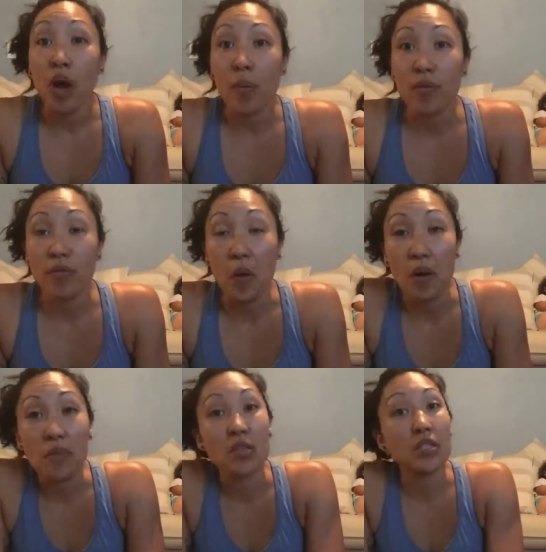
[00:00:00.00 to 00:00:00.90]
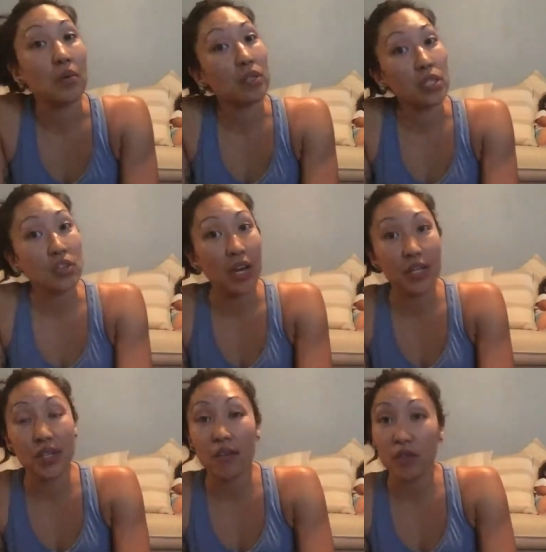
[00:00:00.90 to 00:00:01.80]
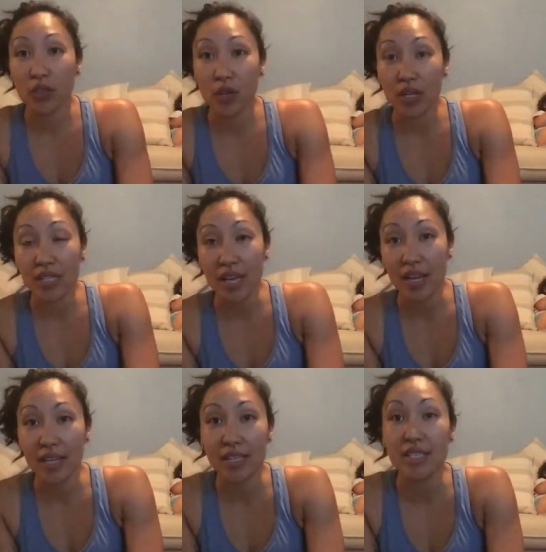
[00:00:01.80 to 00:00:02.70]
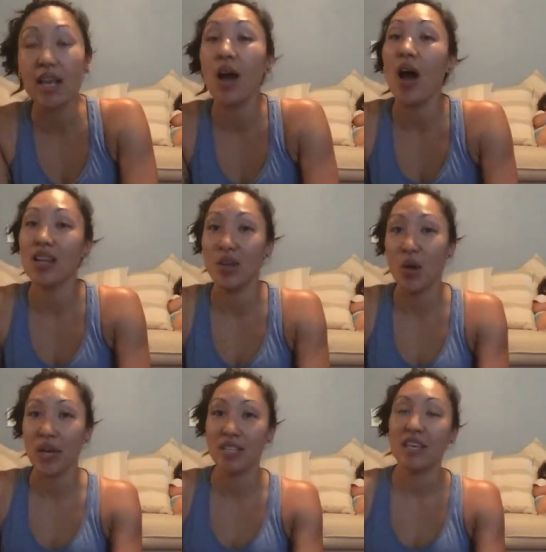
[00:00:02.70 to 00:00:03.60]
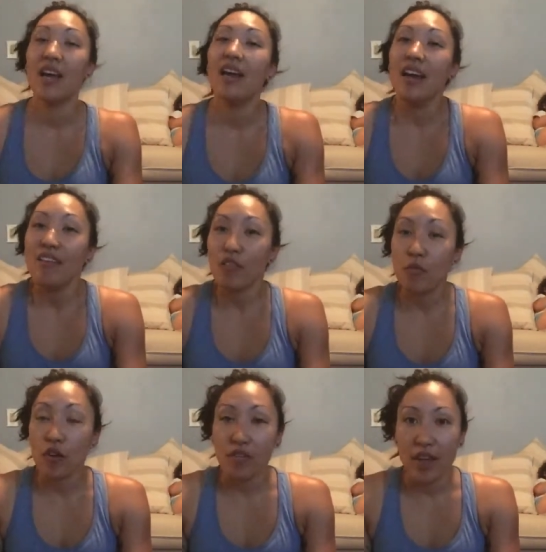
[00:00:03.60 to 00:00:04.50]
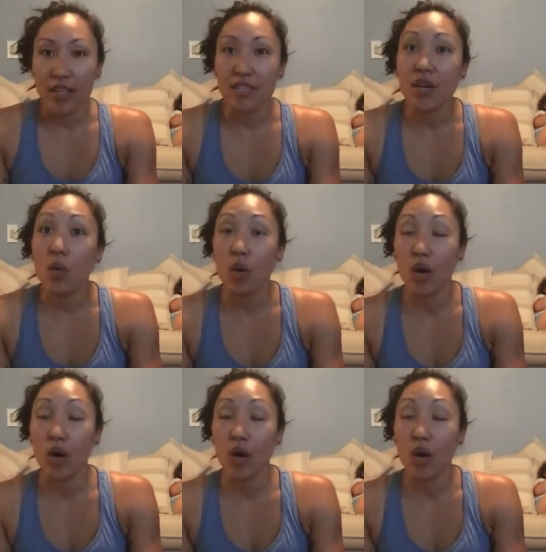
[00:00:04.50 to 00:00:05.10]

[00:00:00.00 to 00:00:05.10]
the proper form. So I want you to try to do that for 30 seconds. As always, if you're more advanced,